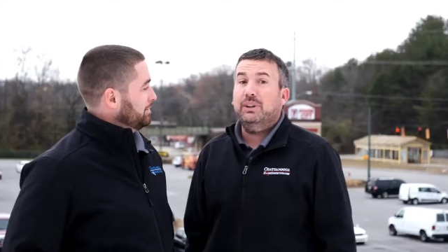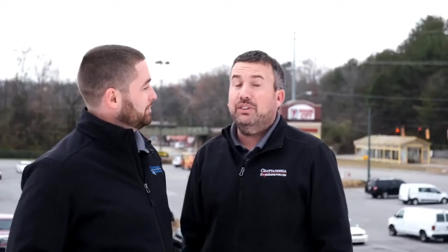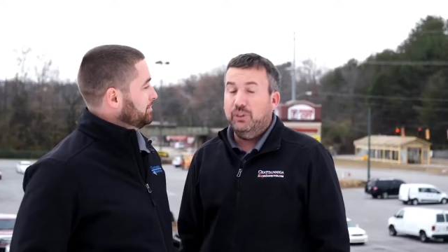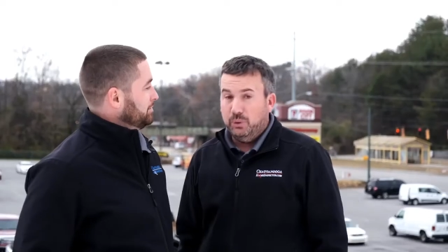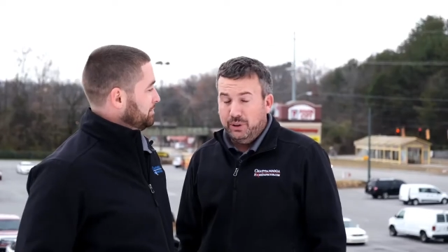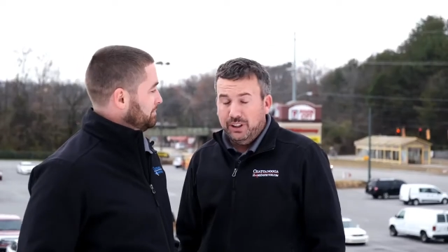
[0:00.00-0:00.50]
Speaker 1: we
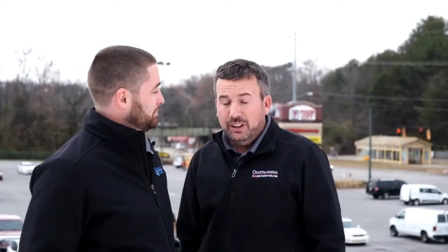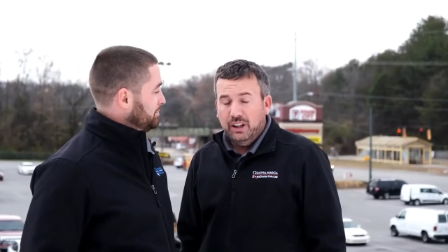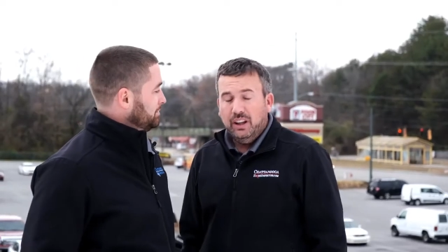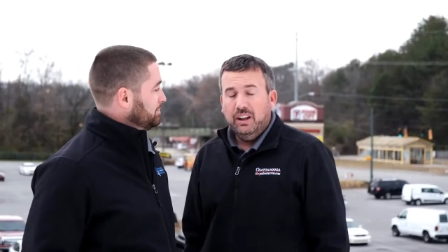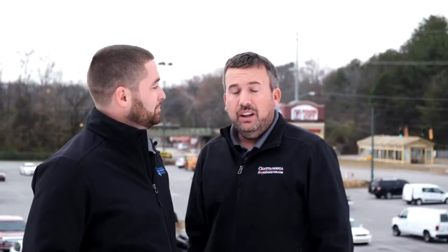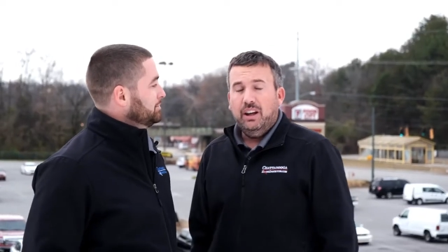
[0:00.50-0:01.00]
do it,
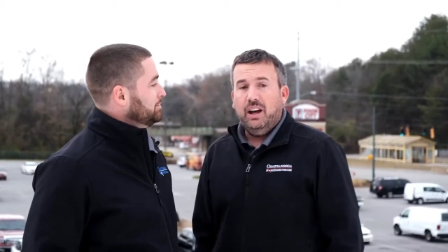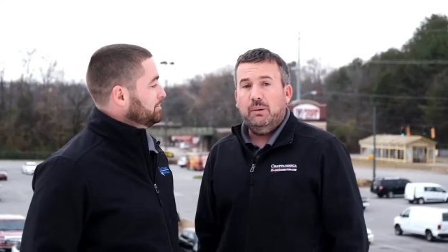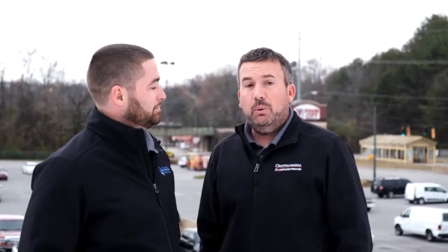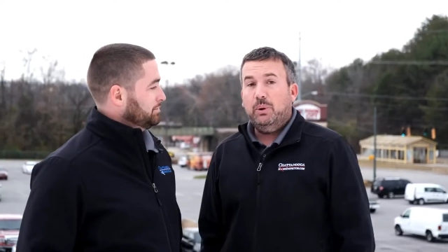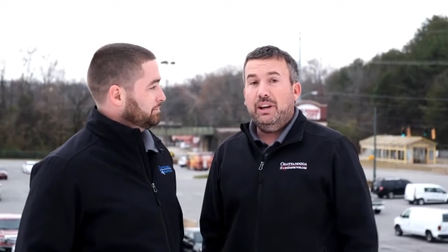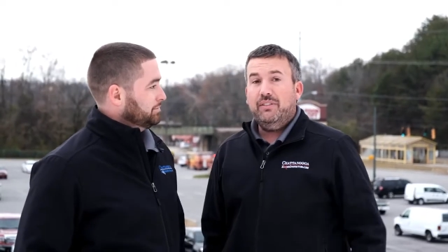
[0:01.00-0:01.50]
but
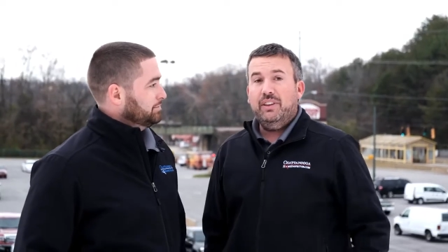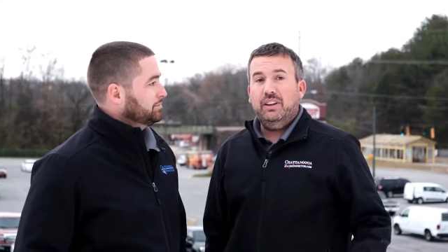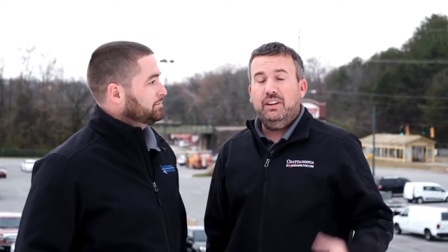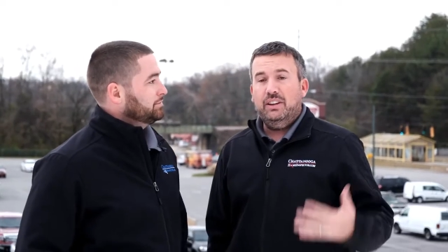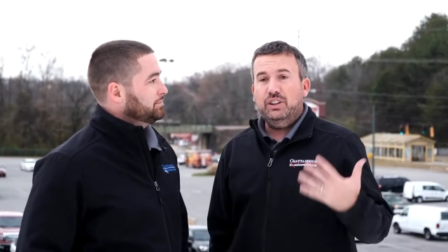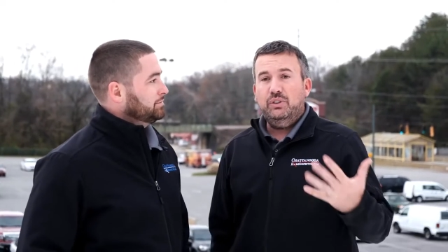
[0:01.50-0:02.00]
we have
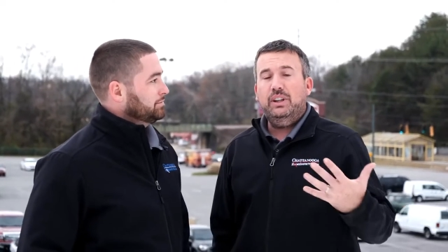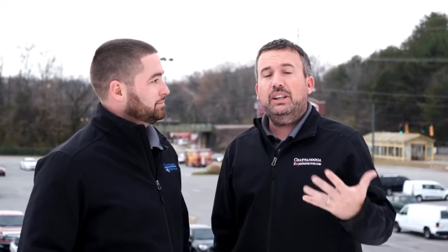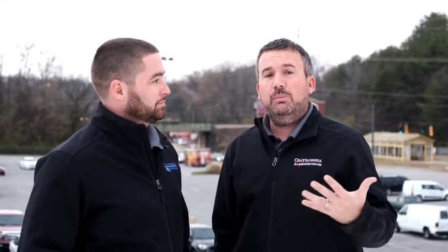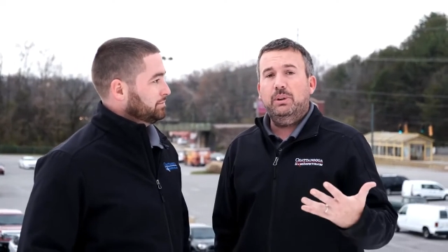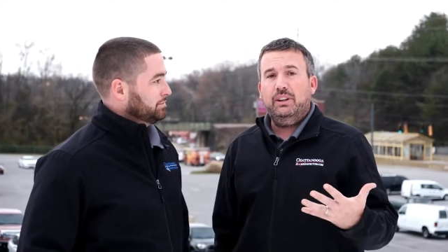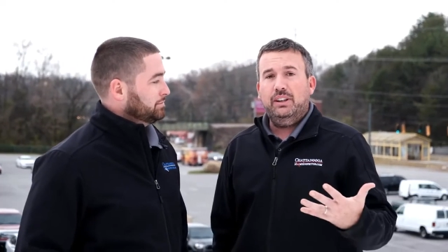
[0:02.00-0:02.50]
the unique
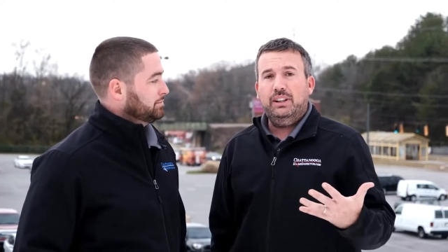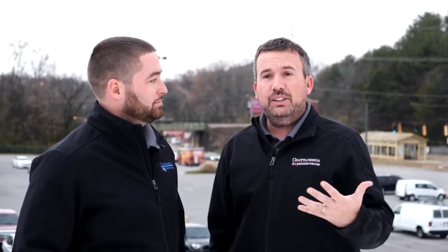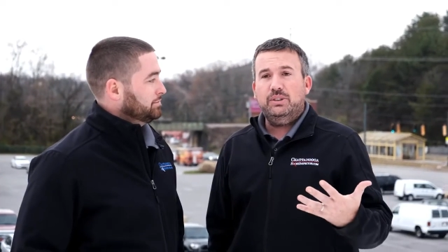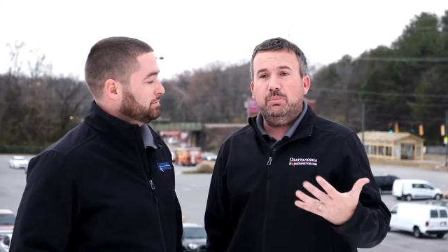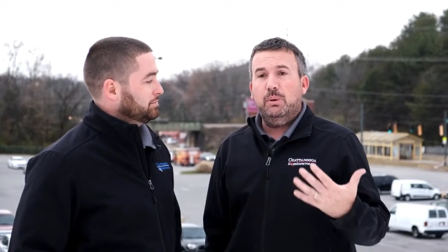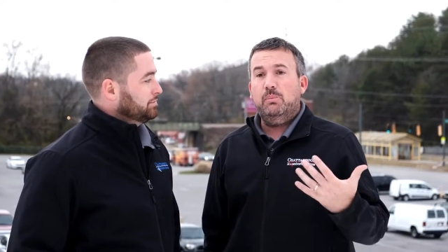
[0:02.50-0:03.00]
ability to put